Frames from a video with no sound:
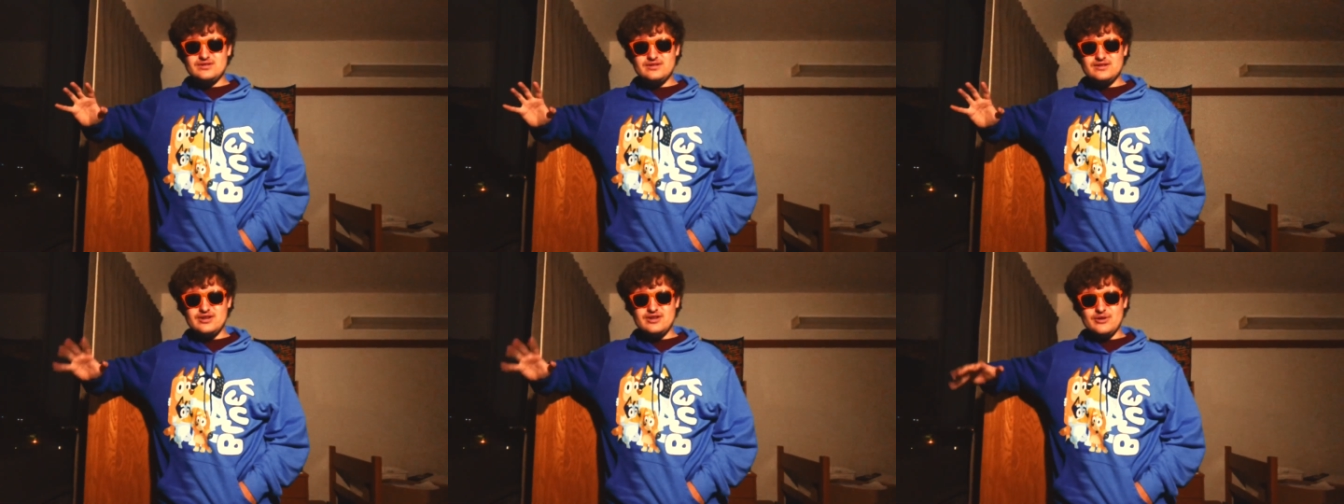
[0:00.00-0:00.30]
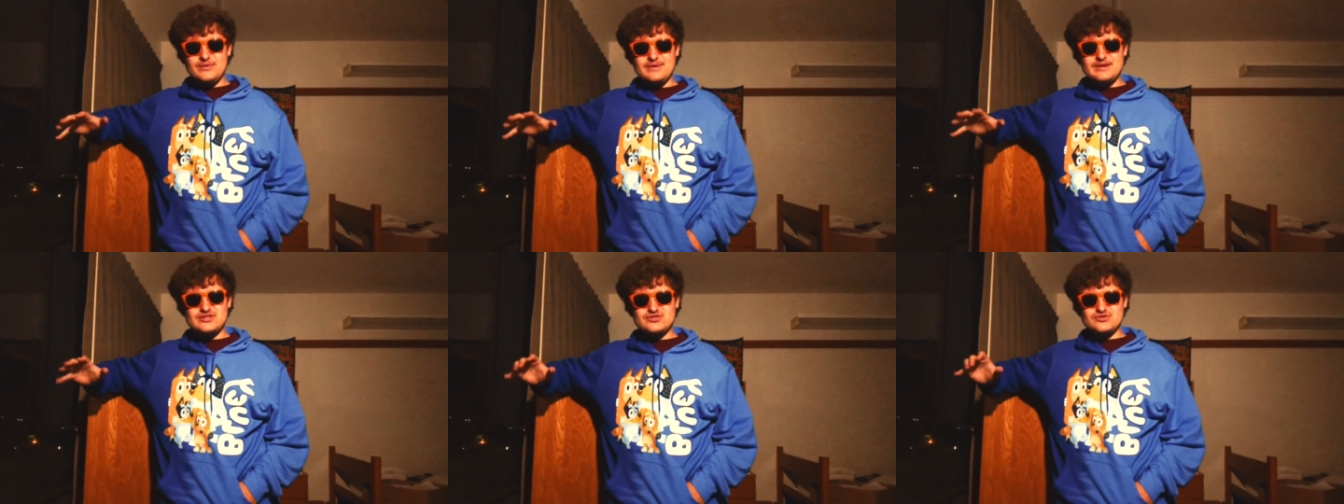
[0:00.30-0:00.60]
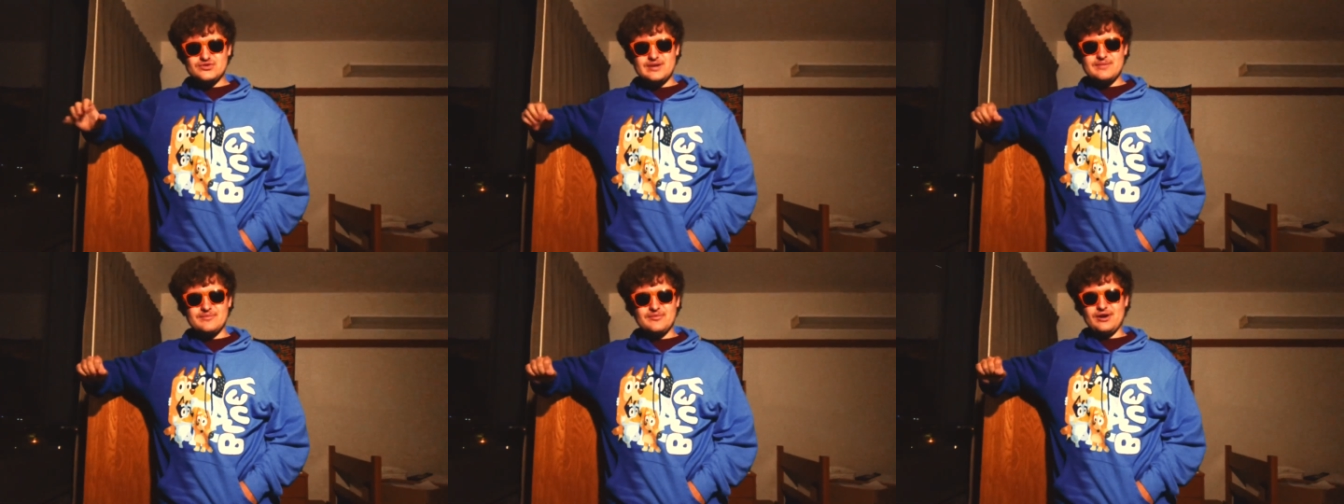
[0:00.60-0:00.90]
knowing
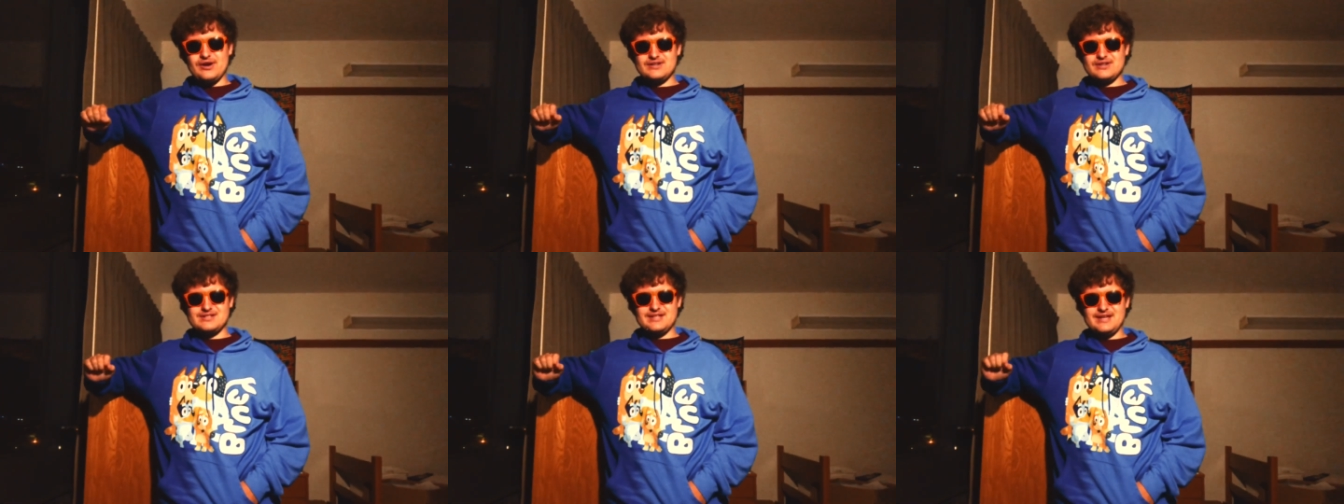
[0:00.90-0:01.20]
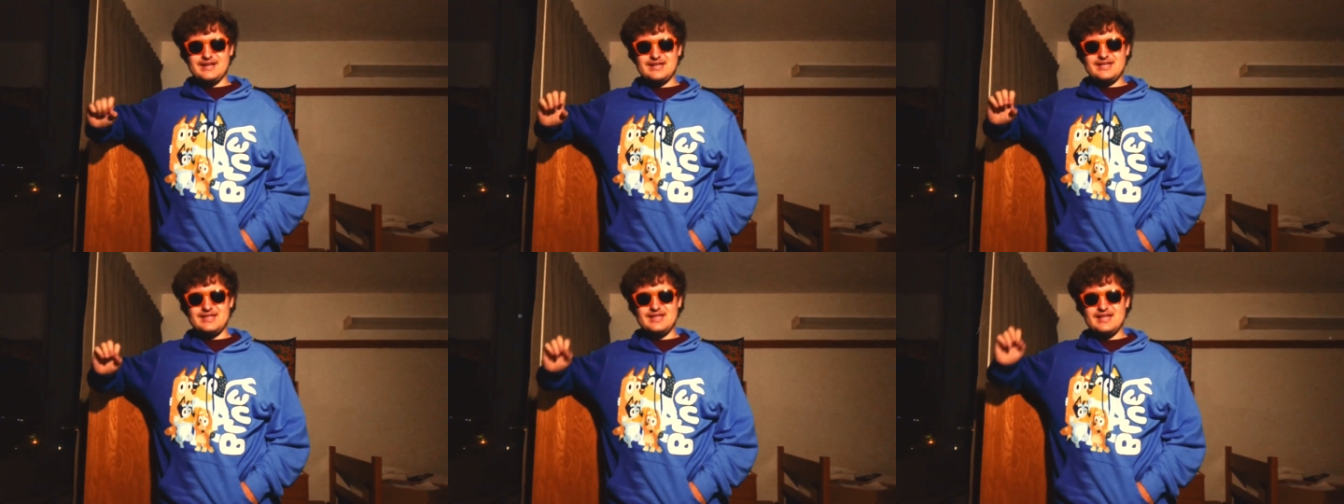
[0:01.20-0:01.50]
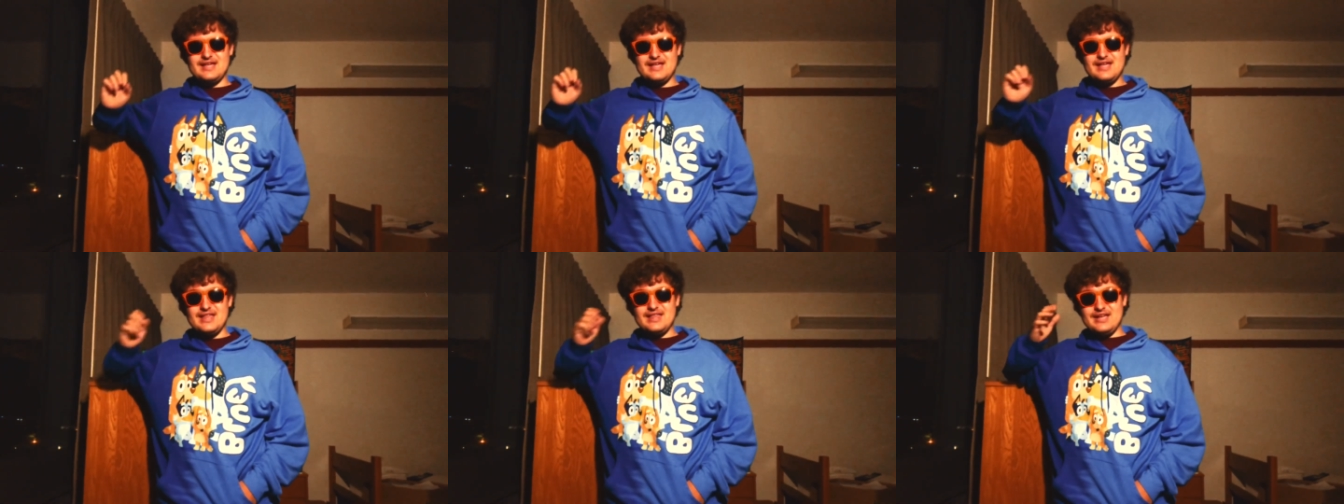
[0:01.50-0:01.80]
DreamWorks, like, they